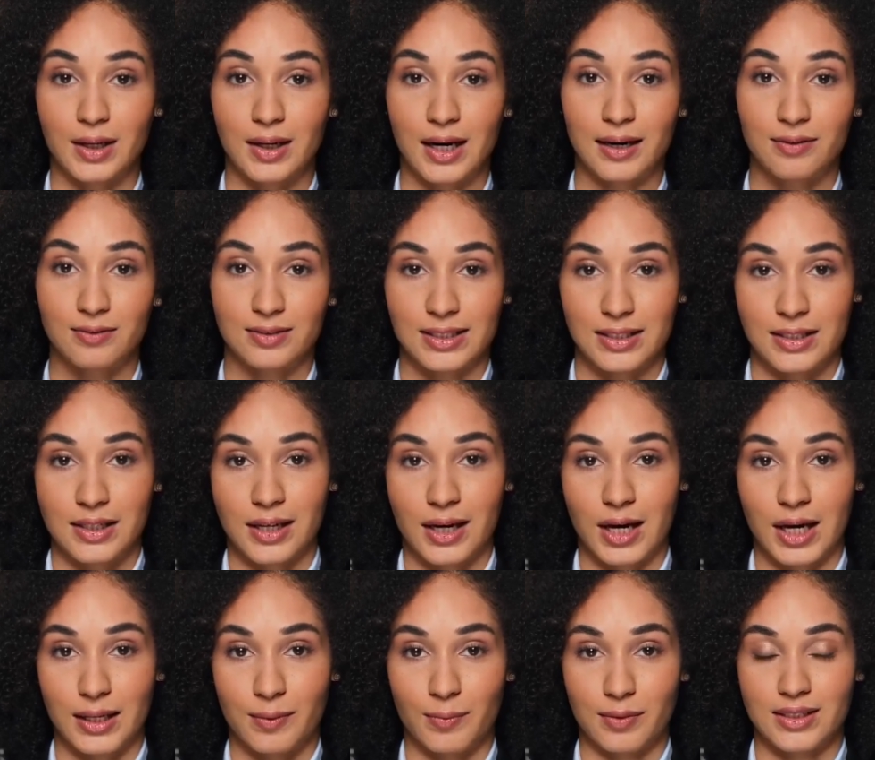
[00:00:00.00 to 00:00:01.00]
and
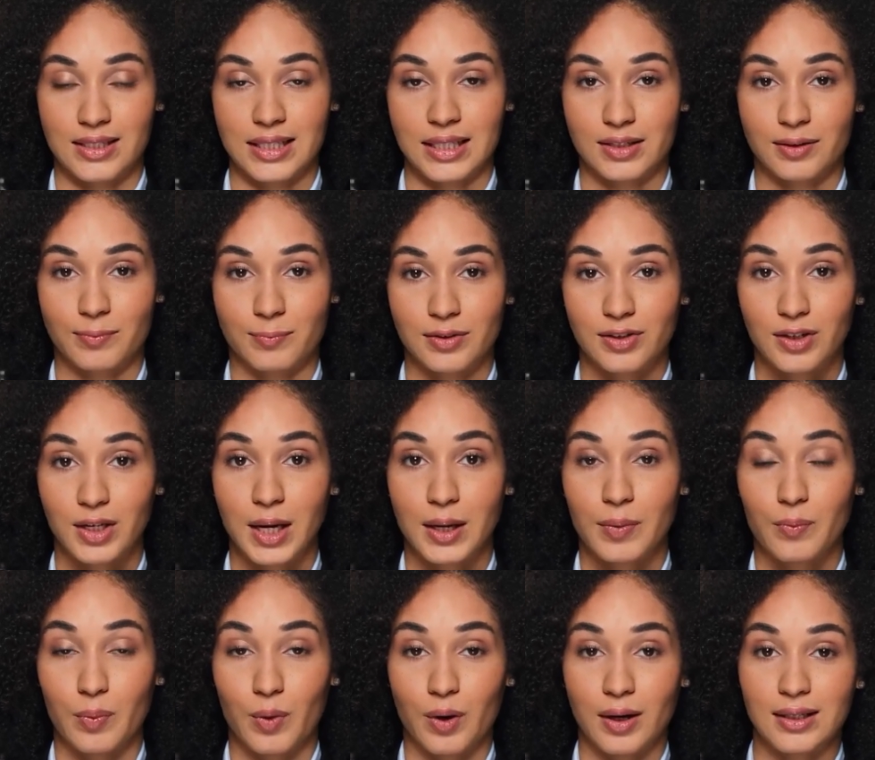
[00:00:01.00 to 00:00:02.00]
39% of
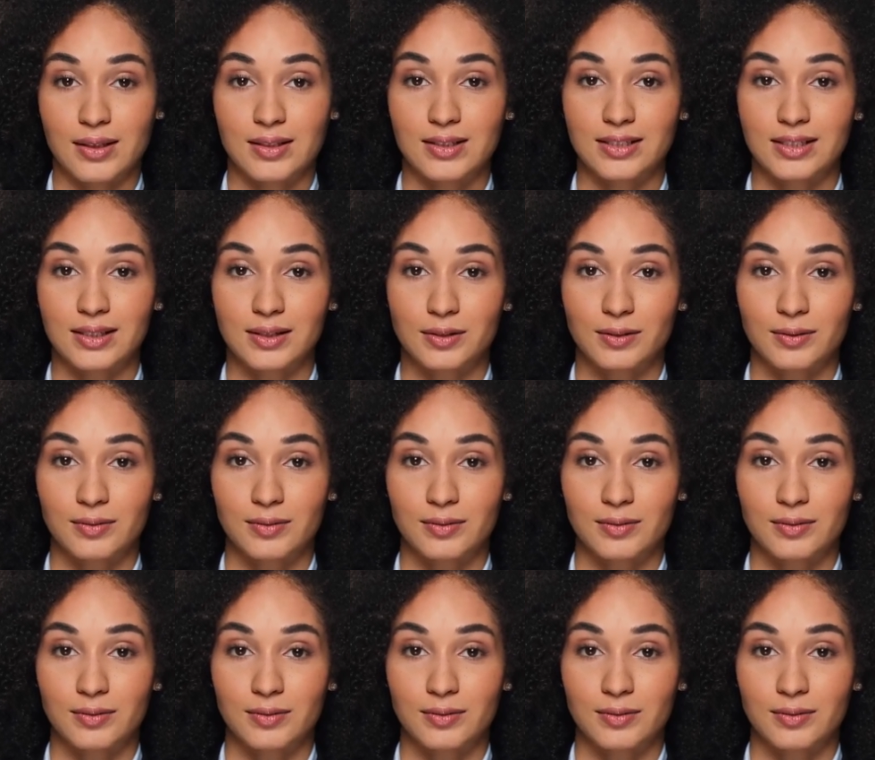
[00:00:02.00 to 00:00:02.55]
return points,